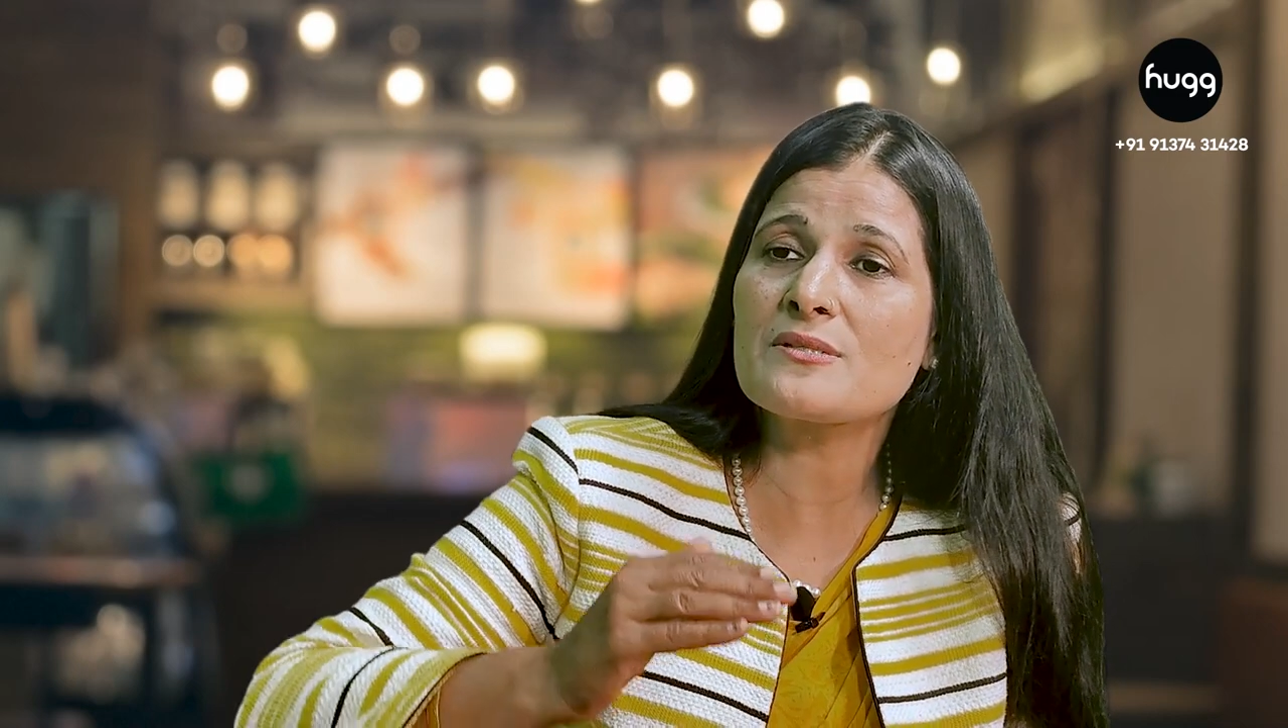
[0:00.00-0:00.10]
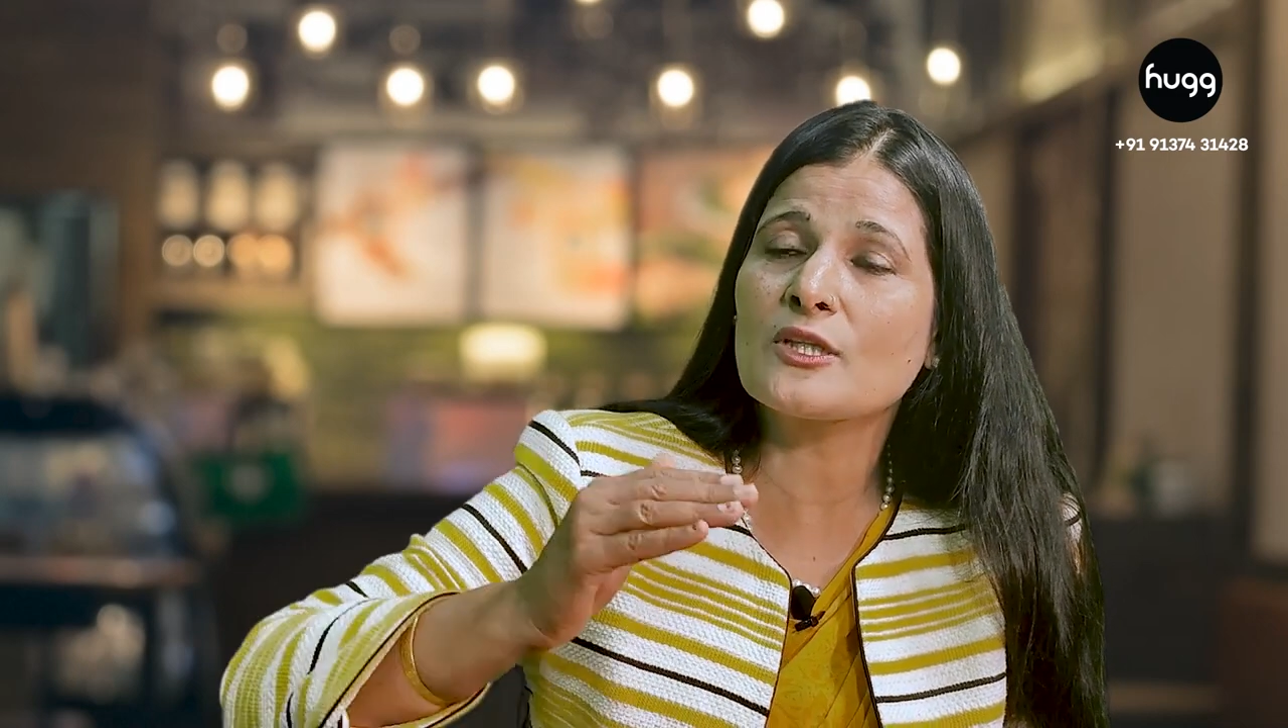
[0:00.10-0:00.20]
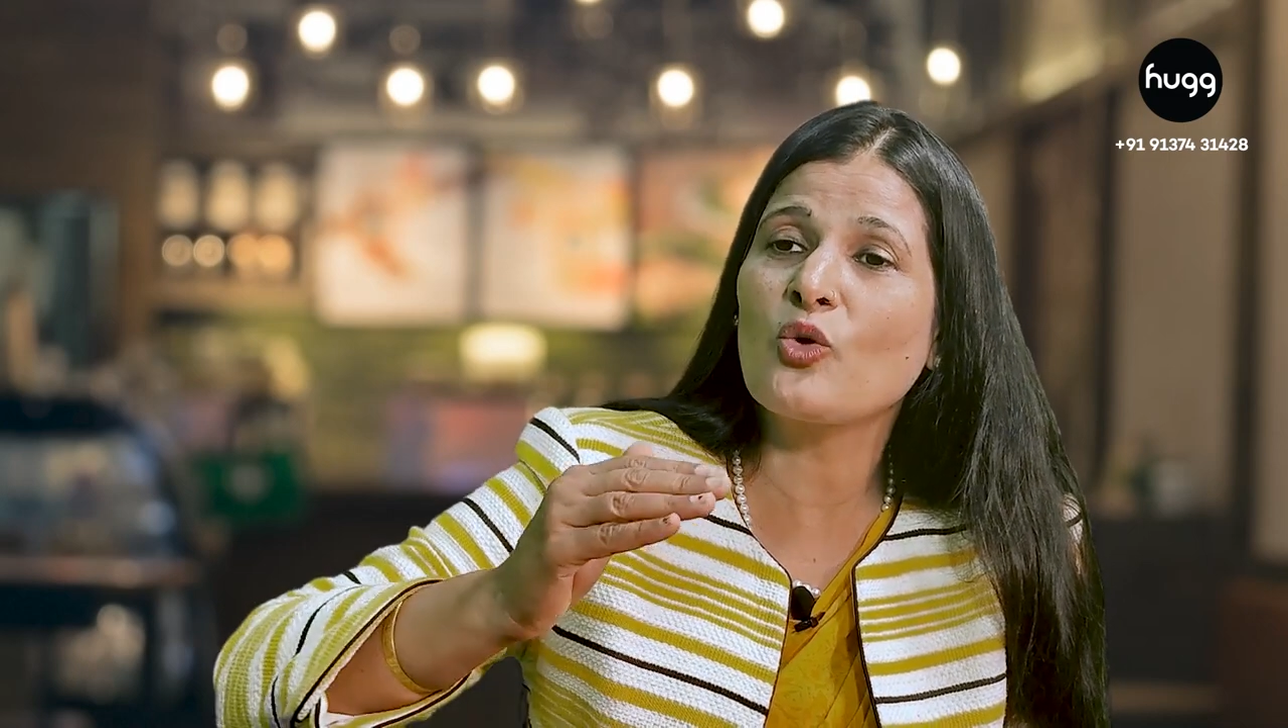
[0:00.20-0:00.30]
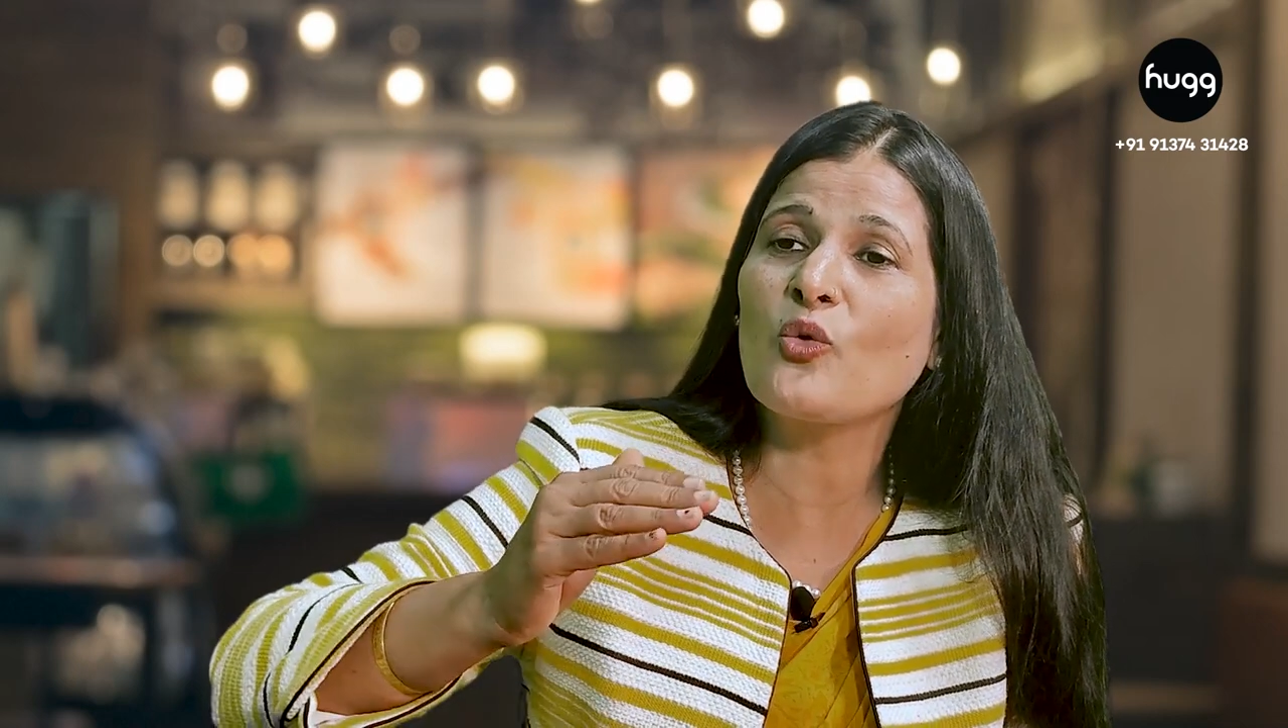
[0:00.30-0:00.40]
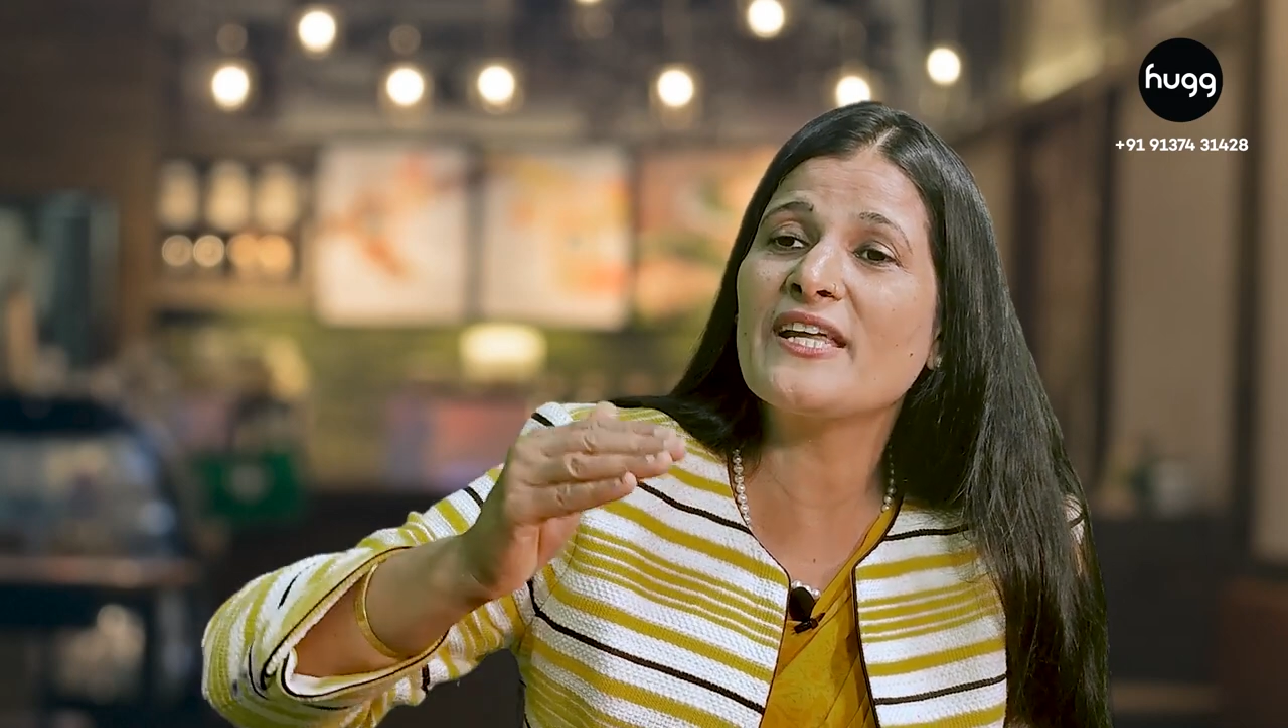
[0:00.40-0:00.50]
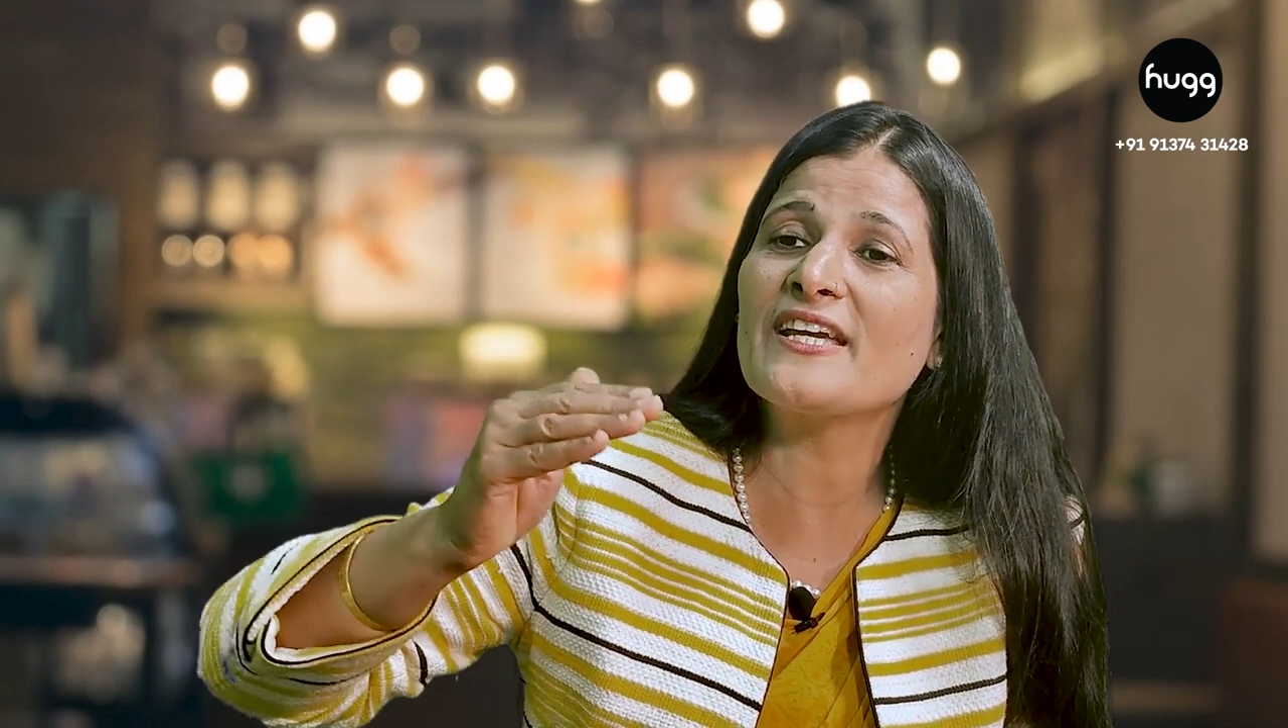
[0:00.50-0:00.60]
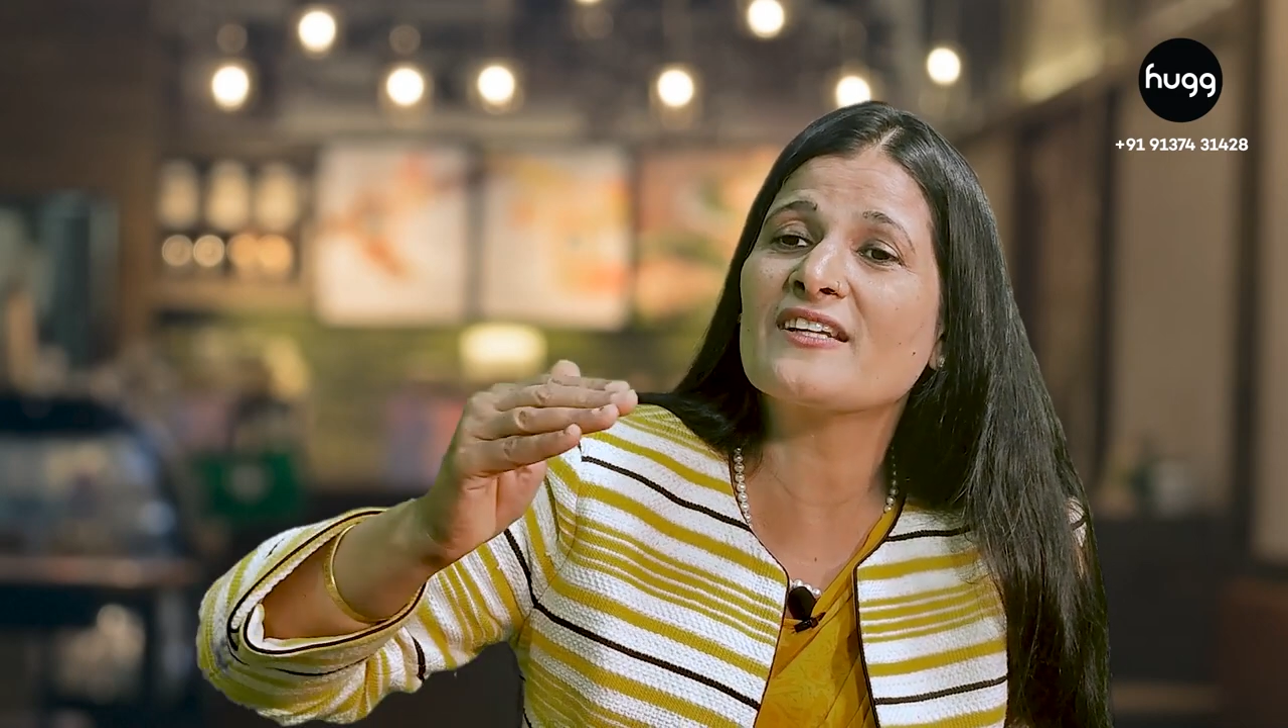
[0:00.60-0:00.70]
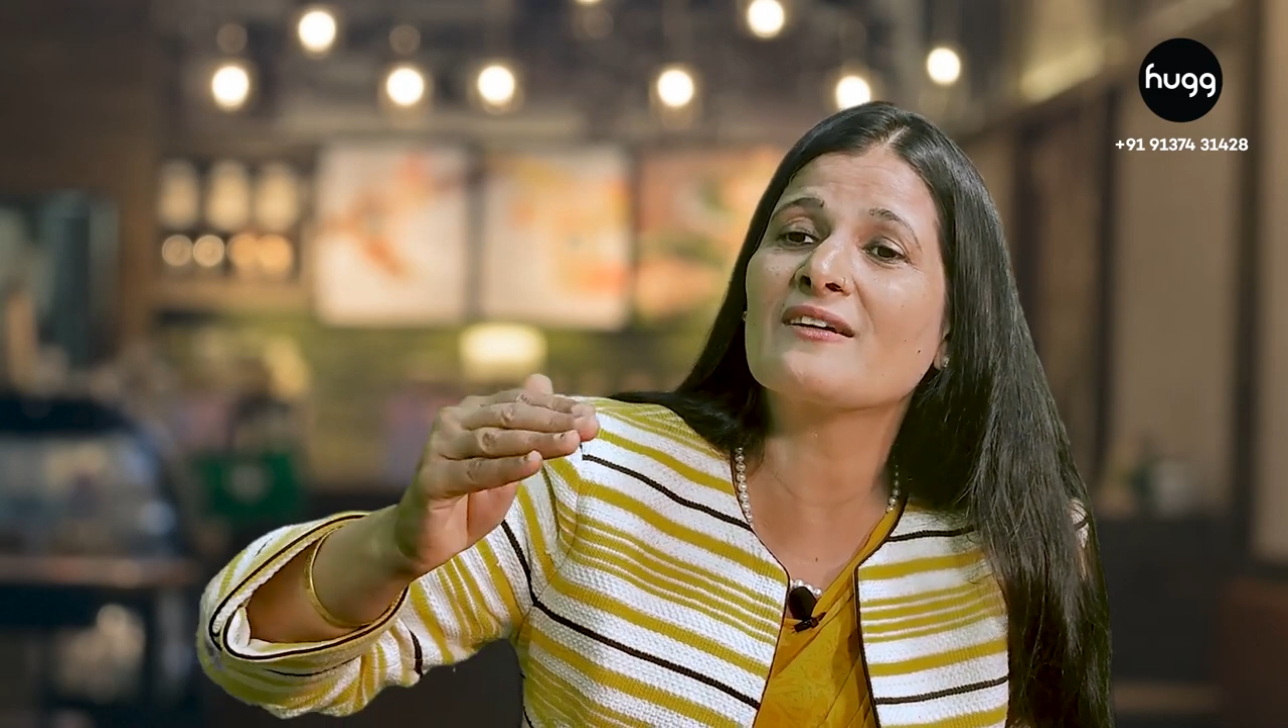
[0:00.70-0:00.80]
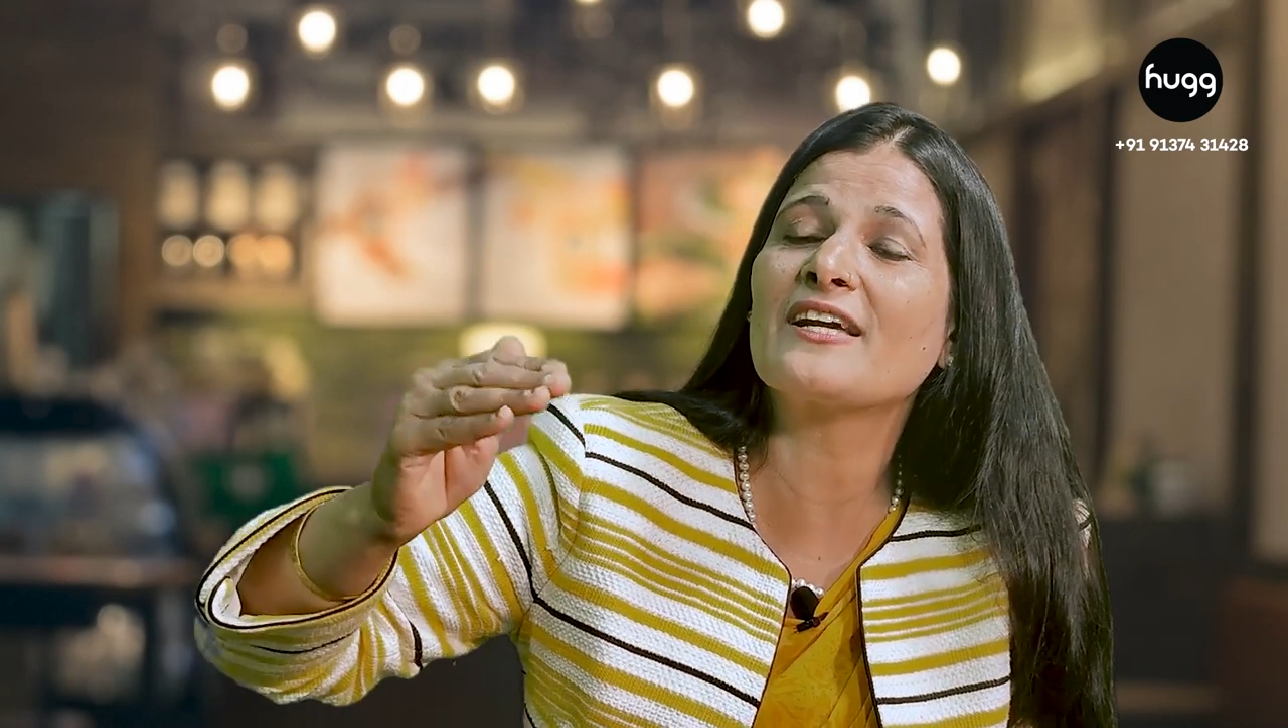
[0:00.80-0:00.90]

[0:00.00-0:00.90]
slowly and